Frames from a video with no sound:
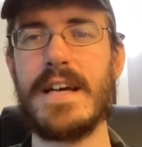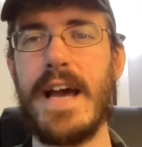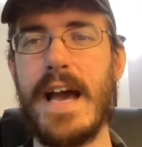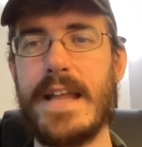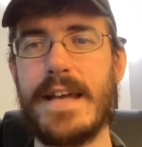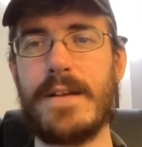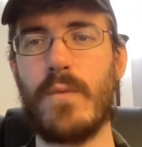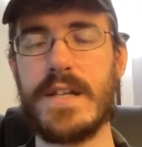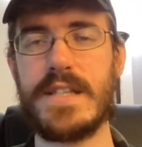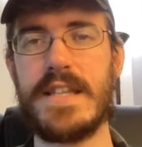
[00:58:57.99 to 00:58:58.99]
And then
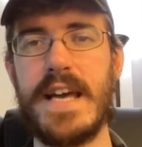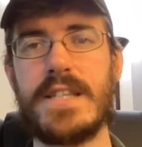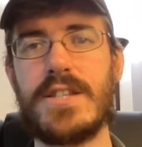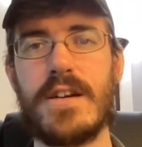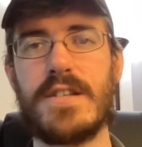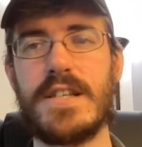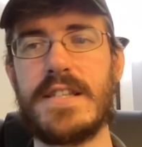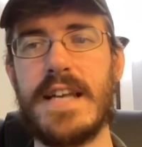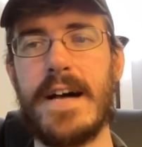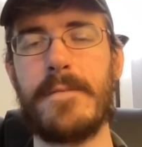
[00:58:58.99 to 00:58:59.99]
once they start to
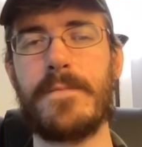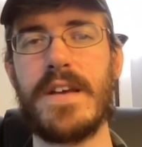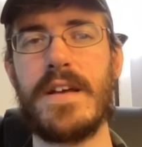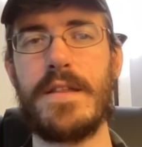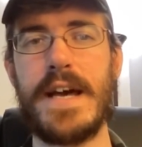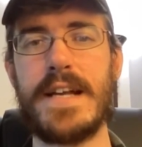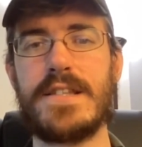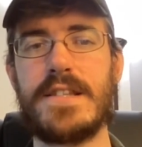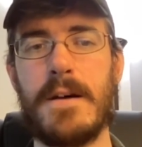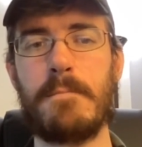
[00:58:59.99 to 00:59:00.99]
sell, then at
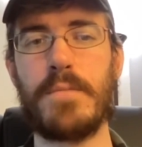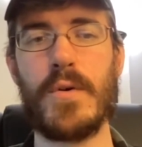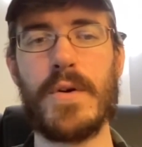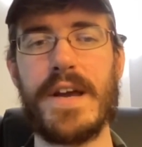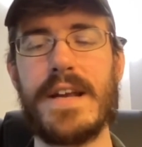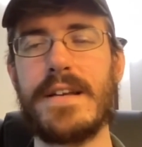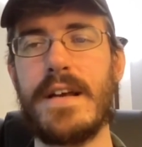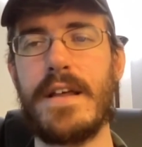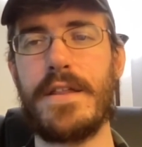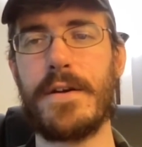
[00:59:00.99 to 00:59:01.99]
some point,
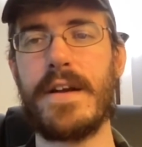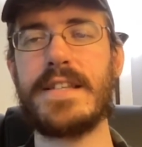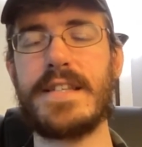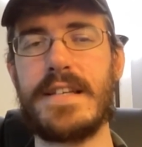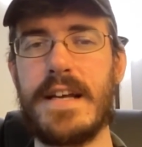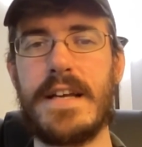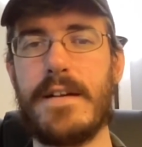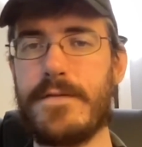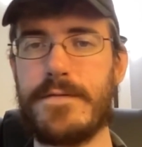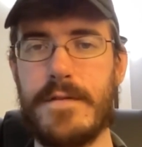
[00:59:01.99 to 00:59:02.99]
there isn't
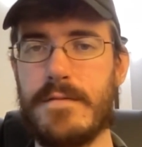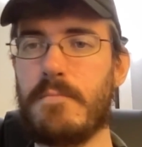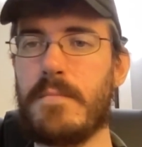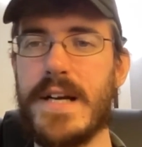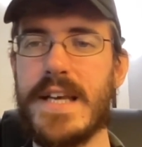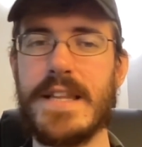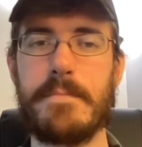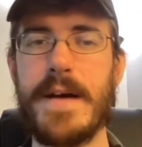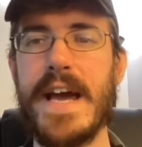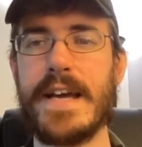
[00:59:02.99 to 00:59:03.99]
enough money in the
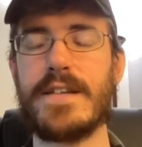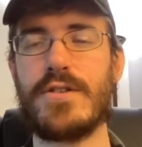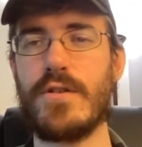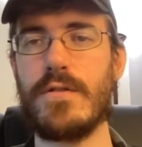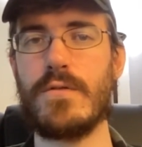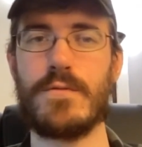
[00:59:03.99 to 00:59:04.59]
bank to